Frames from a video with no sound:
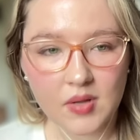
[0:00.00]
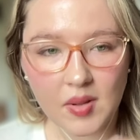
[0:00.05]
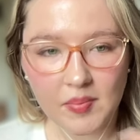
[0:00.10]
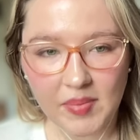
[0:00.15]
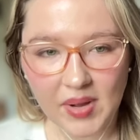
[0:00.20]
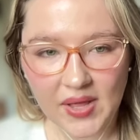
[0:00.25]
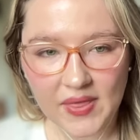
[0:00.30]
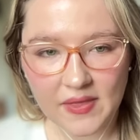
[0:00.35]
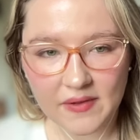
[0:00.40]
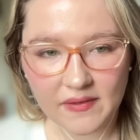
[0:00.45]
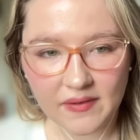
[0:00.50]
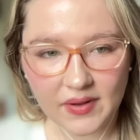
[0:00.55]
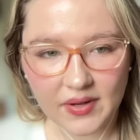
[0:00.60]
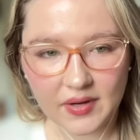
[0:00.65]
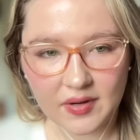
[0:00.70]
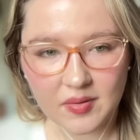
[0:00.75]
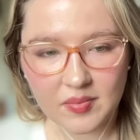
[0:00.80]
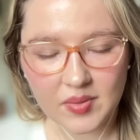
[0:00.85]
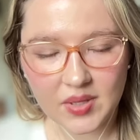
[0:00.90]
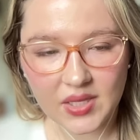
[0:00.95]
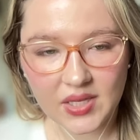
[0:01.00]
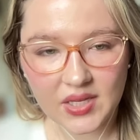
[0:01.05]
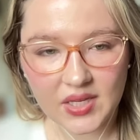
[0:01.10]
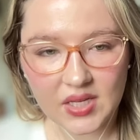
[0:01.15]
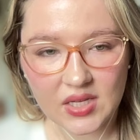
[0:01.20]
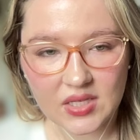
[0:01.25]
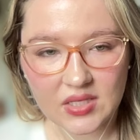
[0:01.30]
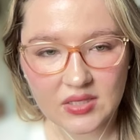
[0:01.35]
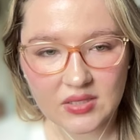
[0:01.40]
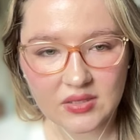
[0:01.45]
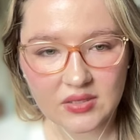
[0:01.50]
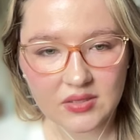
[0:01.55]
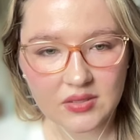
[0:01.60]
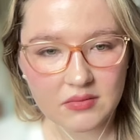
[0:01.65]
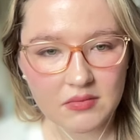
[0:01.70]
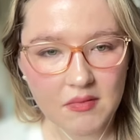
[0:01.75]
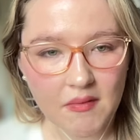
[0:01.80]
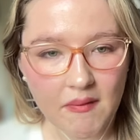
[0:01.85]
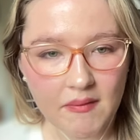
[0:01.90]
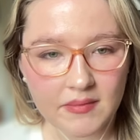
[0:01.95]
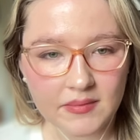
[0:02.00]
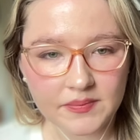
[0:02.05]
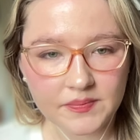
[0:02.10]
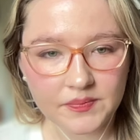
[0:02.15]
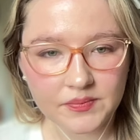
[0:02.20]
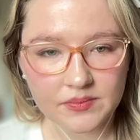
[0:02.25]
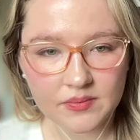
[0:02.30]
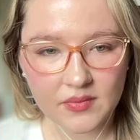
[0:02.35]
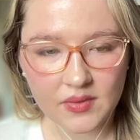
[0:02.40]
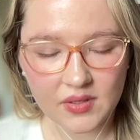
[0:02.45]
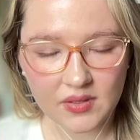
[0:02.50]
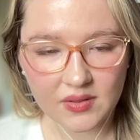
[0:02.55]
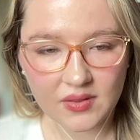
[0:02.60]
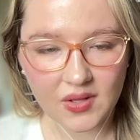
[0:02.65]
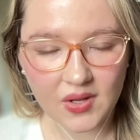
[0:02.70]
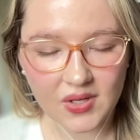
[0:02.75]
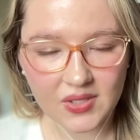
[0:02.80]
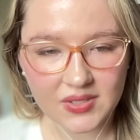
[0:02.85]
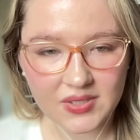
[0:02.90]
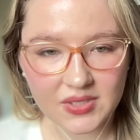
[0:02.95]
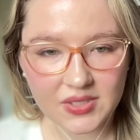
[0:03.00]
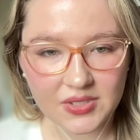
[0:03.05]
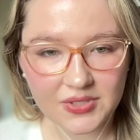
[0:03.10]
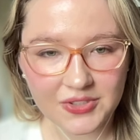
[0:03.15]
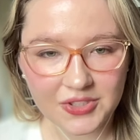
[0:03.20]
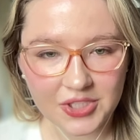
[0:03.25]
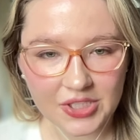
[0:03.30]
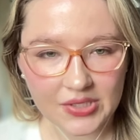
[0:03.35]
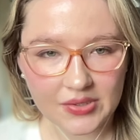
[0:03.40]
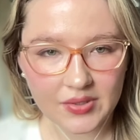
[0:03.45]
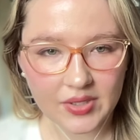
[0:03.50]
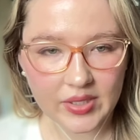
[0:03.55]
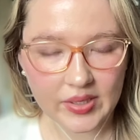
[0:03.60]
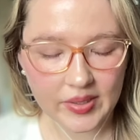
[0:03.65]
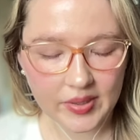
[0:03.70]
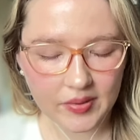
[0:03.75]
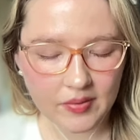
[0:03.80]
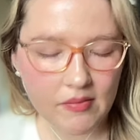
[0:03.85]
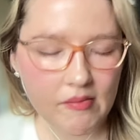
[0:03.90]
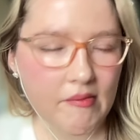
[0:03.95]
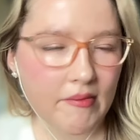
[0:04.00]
By the Fireplace, Lost Cherry.